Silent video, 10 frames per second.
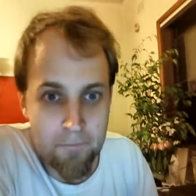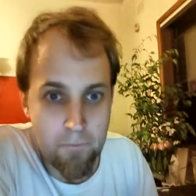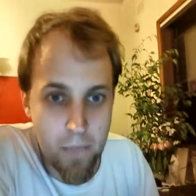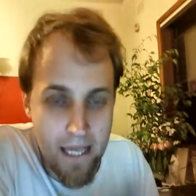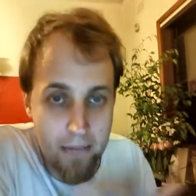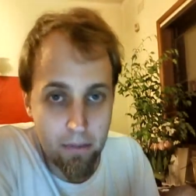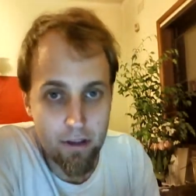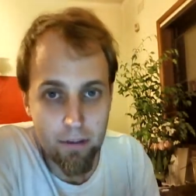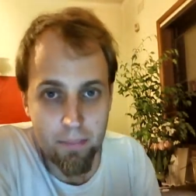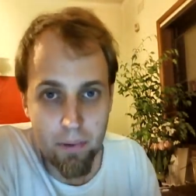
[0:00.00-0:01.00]
be able
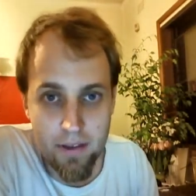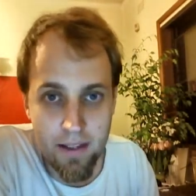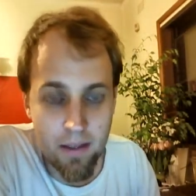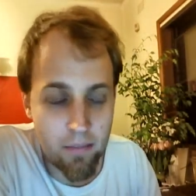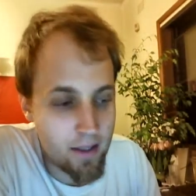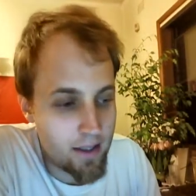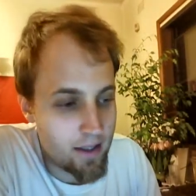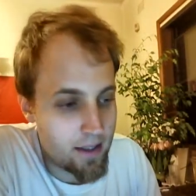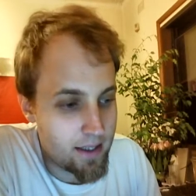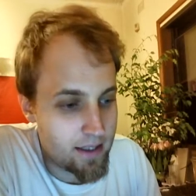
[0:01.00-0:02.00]
to put them
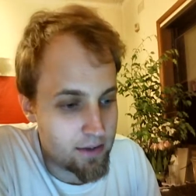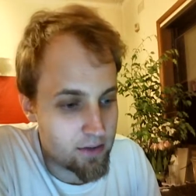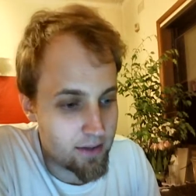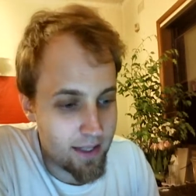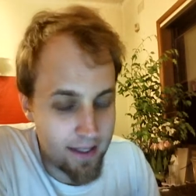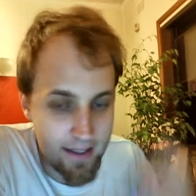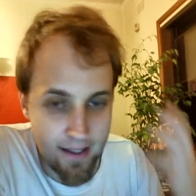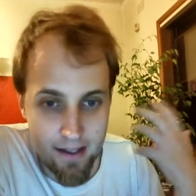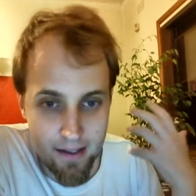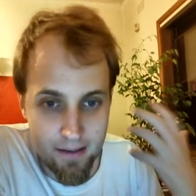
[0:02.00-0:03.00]
into like
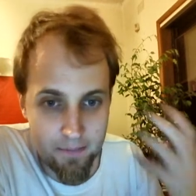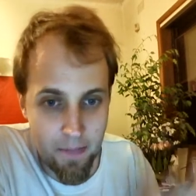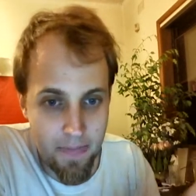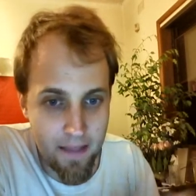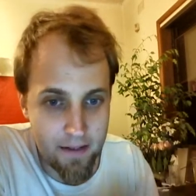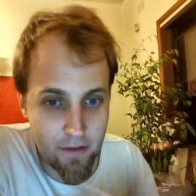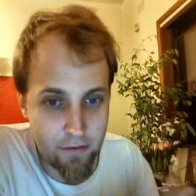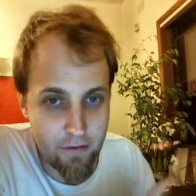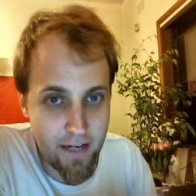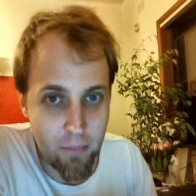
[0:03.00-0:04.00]
a into a
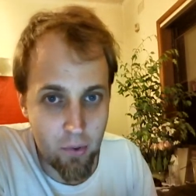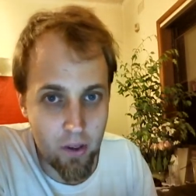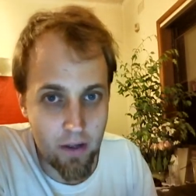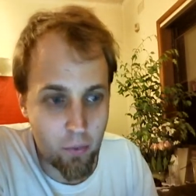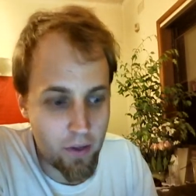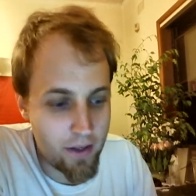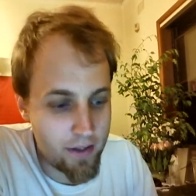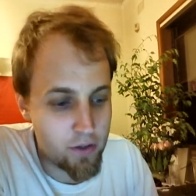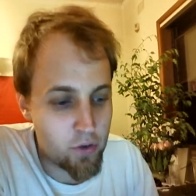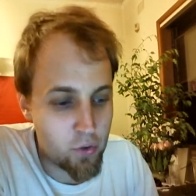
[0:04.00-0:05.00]
framework where
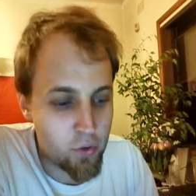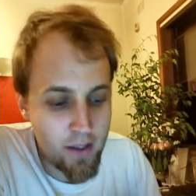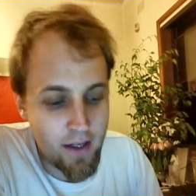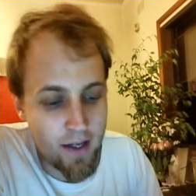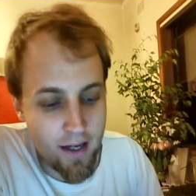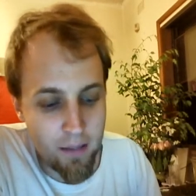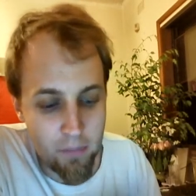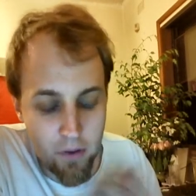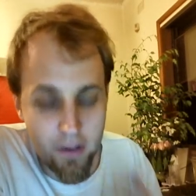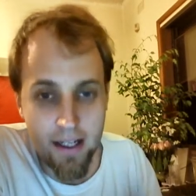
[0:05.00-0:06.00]
you um,
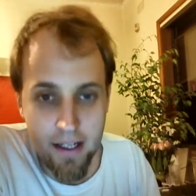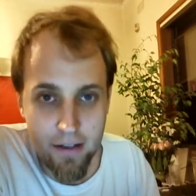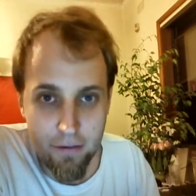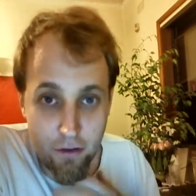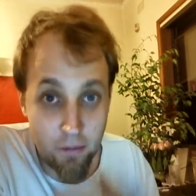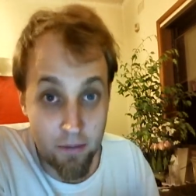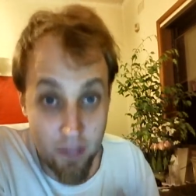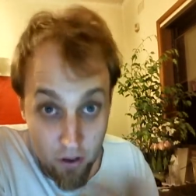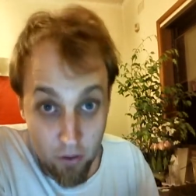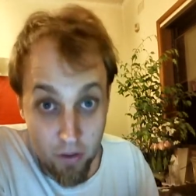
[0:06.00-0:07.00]
look at it from
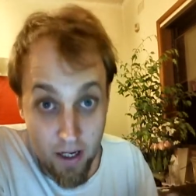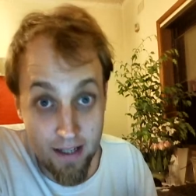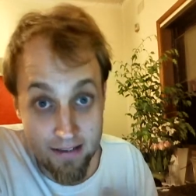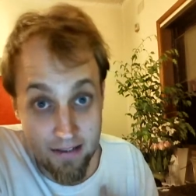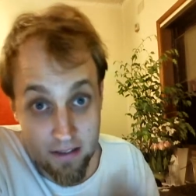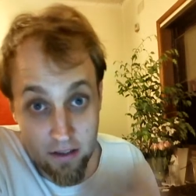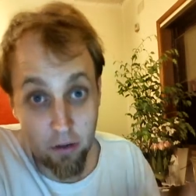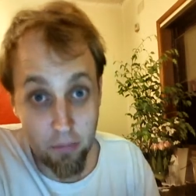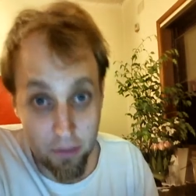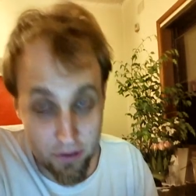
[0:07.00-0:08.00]
your own eyes and your
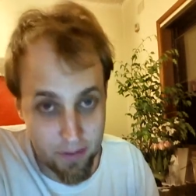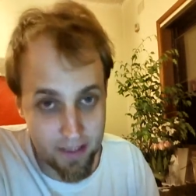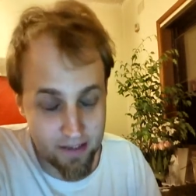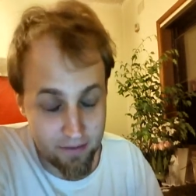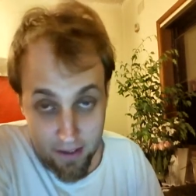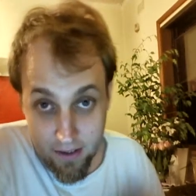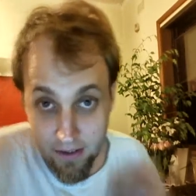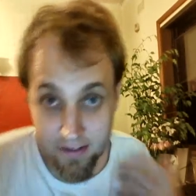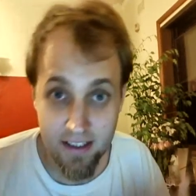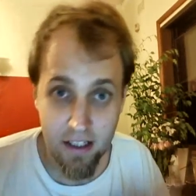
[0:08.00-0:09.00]
own perspective, and you
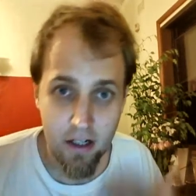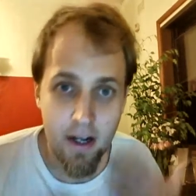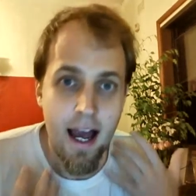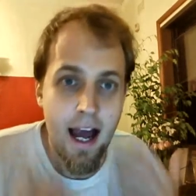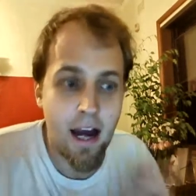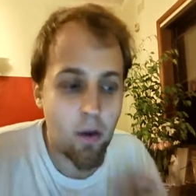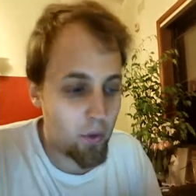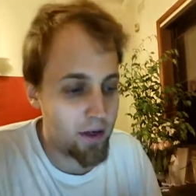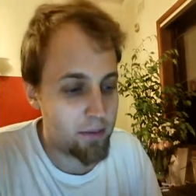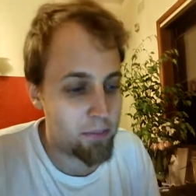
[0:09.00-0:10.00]
consider how
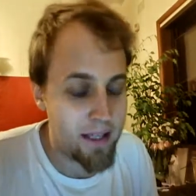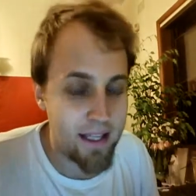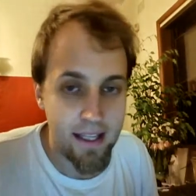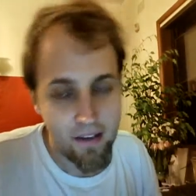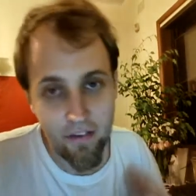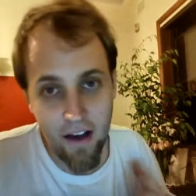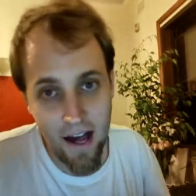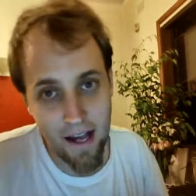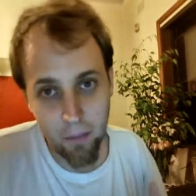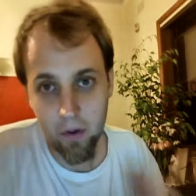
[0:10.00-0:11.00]
would it be if
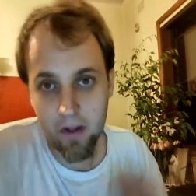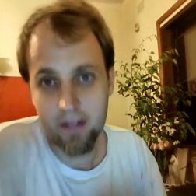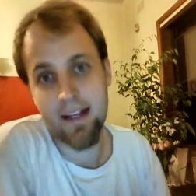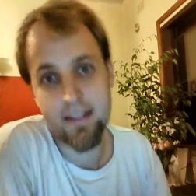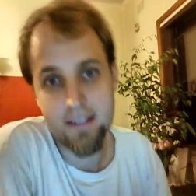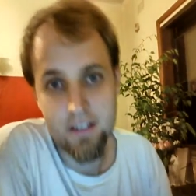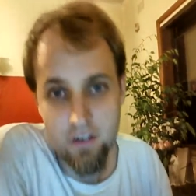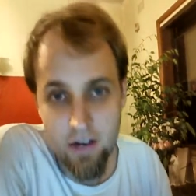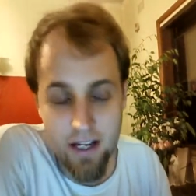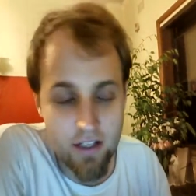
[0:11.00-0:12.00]
I were in that
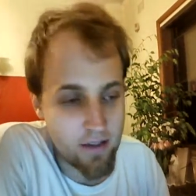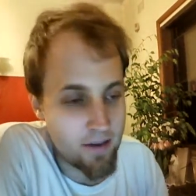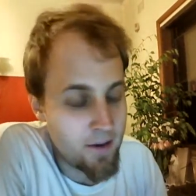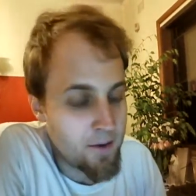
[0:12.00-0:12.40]
situation.